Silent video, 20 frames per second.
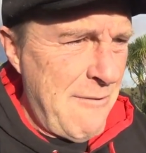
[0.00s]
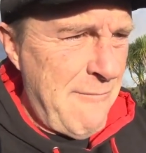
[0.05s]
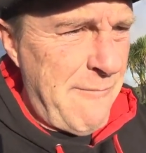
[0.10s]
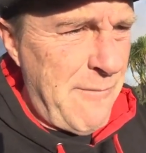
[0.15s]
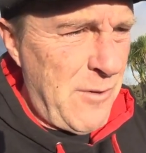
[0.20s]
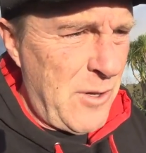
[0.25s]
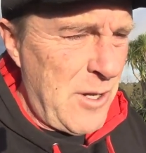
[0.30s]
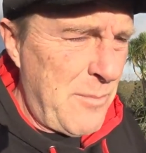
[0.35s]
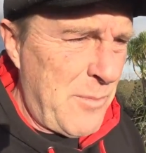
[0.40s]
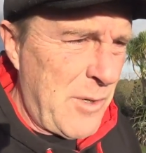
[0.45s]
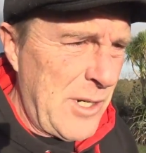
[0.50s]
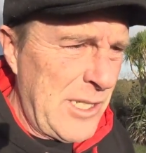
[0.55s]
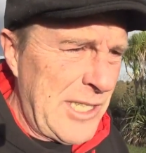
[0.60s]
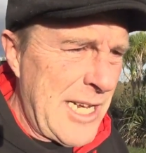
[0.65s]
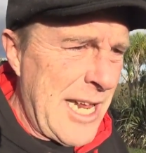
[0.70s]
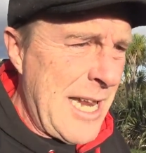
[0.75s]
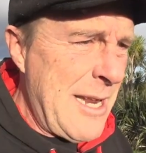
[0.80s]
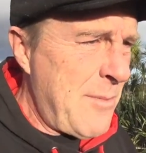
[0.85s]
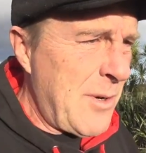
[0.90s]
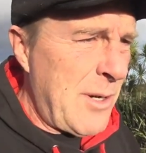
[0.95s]
Fully
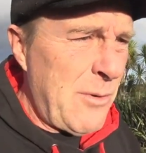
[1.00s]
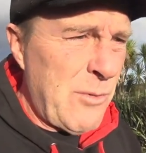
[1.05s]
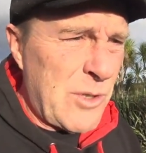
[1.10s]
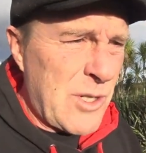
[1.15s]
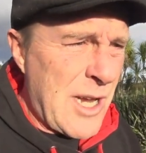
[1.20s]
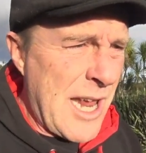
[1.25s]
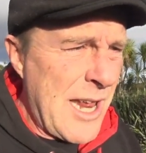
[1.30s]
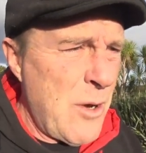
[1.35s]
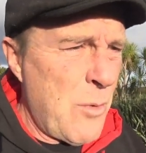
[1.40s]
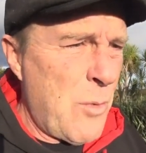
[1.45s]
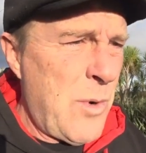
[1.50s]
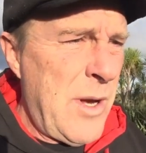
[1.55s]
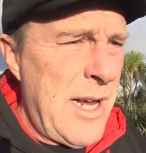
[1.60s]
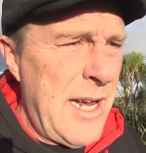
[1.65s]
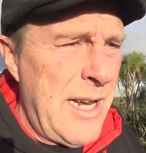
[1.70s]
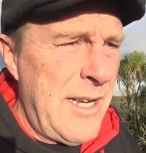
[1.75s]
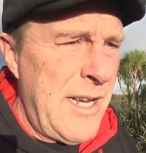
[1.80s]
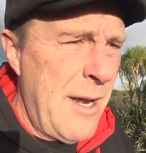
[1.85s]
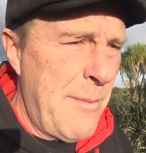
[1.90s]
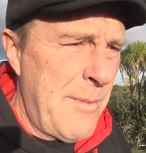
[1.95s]
appreciate it, but it was kind of
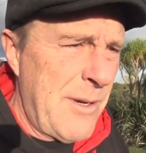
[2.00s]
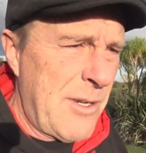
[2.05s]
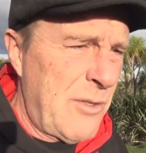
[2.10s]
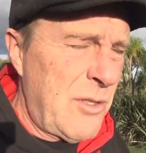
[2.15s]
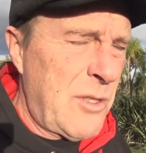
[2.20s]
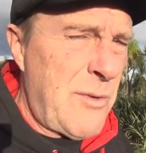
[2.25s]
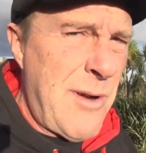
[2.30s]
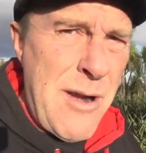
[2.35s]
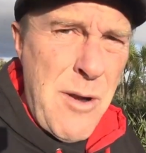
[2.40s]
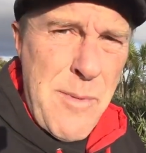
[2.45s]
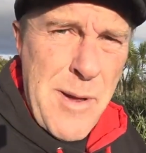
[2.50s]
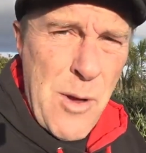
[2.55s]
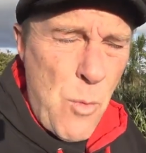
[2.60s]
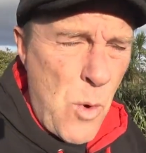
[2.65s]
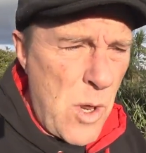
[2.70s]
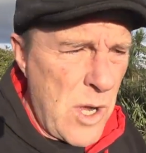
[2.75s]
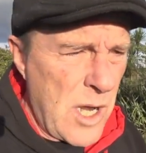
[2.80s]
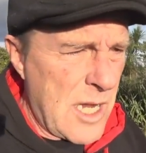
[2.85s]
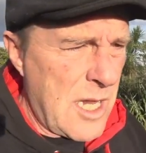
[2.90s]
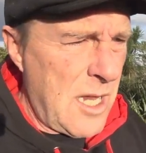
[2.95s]
weird, because it was around about
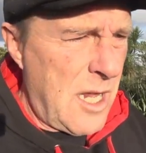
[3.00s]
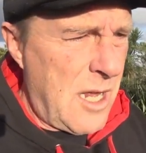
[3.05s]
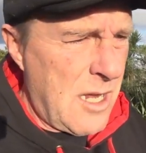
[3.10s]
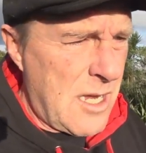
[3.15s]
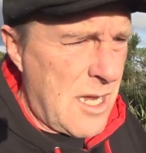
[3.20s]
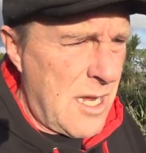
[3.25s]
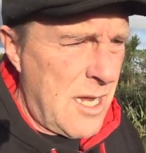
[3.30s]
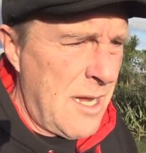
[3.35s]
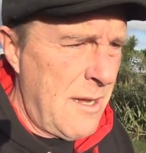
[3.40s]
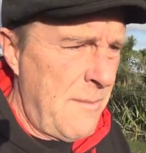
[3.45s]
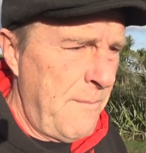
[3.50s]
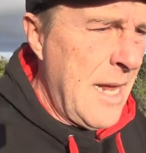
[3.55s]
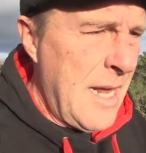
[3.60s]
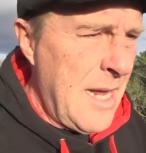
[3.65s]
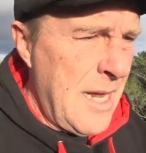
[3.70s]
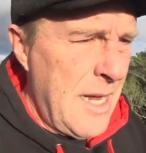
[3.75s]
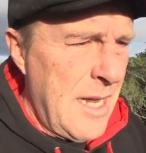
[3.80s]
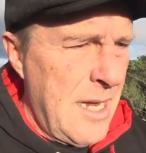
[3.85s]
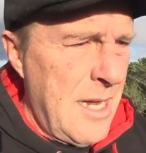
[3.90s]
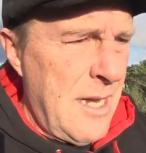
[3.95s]
1 o'clock
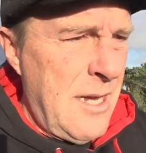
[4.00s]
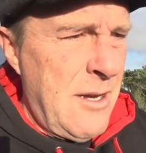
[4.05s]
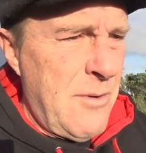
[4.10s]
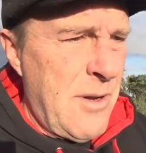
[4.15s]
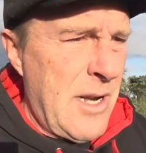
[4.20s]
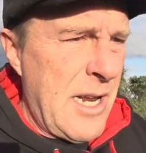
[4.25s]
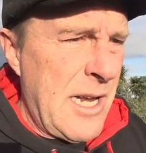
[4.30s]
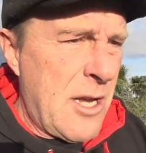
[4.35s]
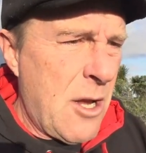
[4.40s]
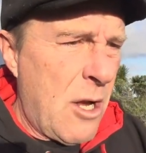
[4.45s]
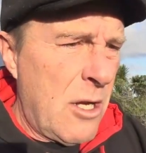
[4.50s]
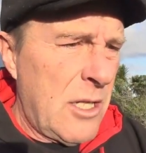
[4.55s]
when I